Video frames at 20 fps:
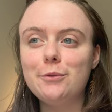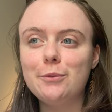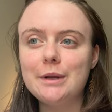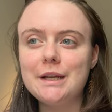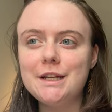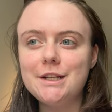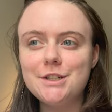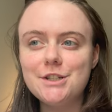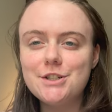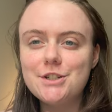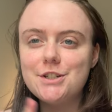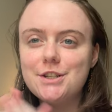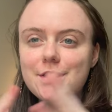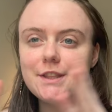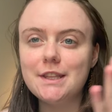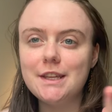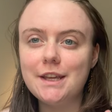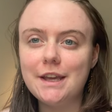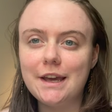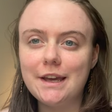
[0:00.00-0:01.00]
reached
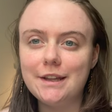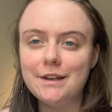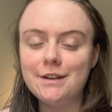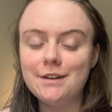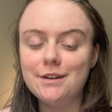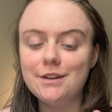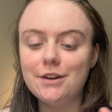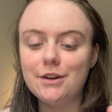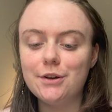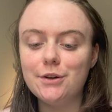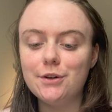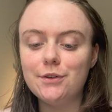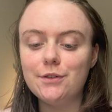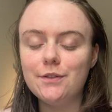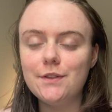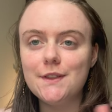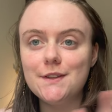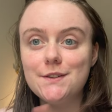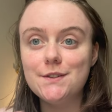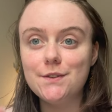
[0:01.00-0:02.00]
the end of
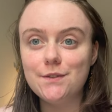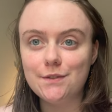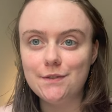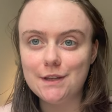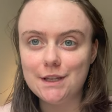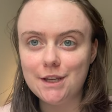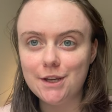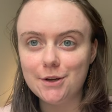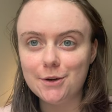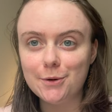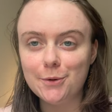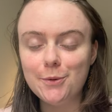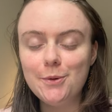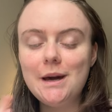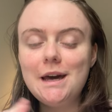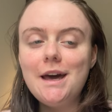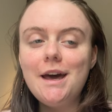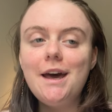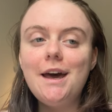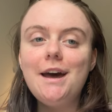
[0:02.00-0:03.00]
this video.
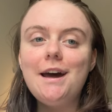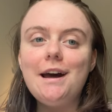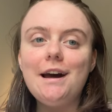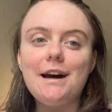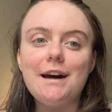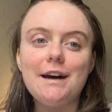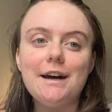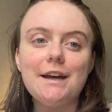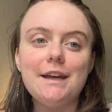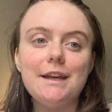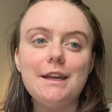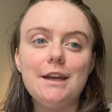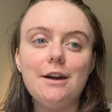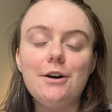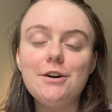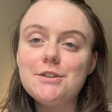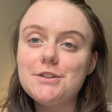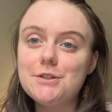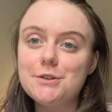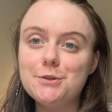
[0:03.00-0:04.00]
I
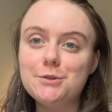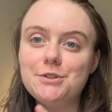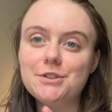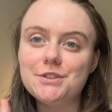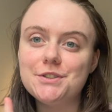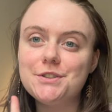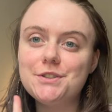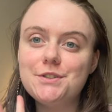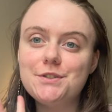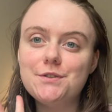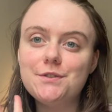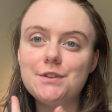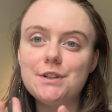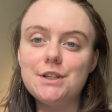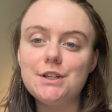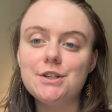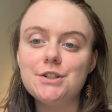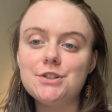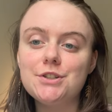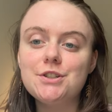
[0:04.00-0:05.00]
also just
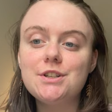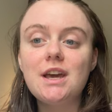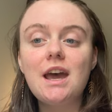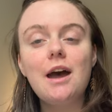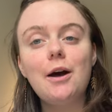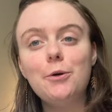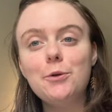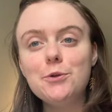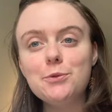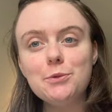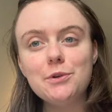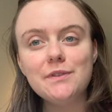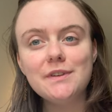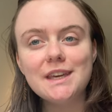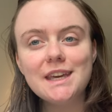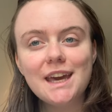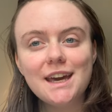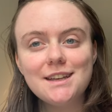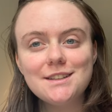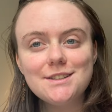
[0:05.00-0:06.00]
finished Howl's Moving
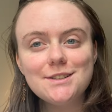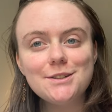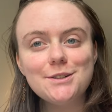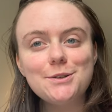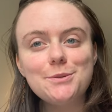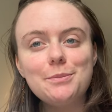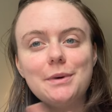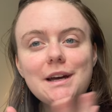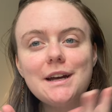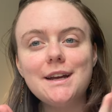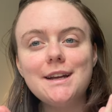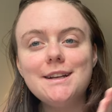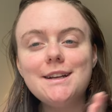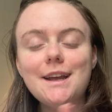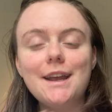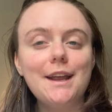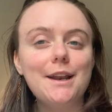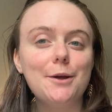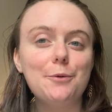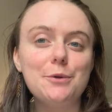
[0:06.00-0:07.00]
Castle by
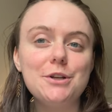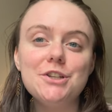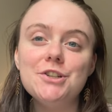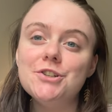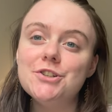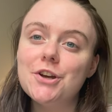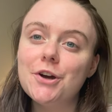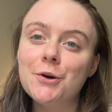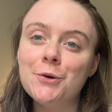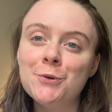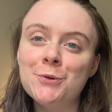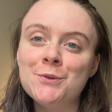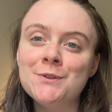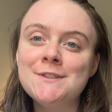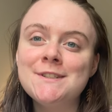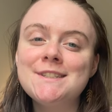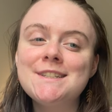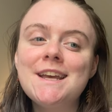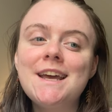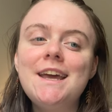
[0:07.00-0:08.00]
Diana Wynne
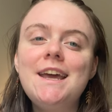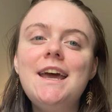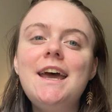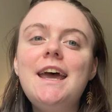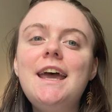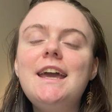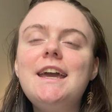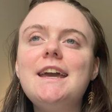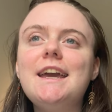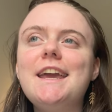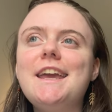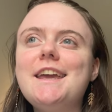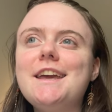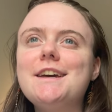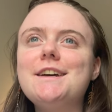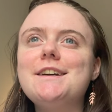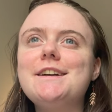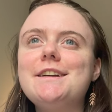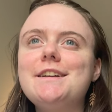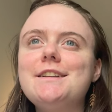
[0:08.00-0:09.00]
Jones,
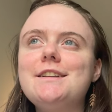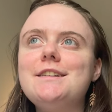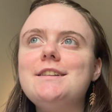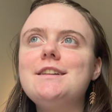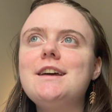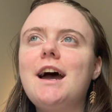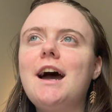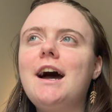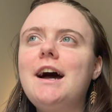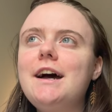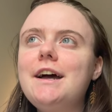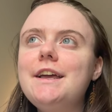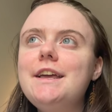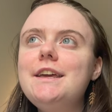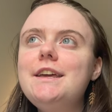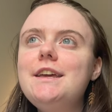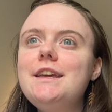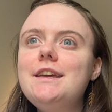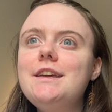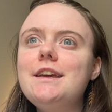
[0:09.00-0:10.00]
and
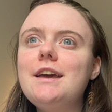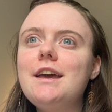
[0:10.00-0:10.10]
I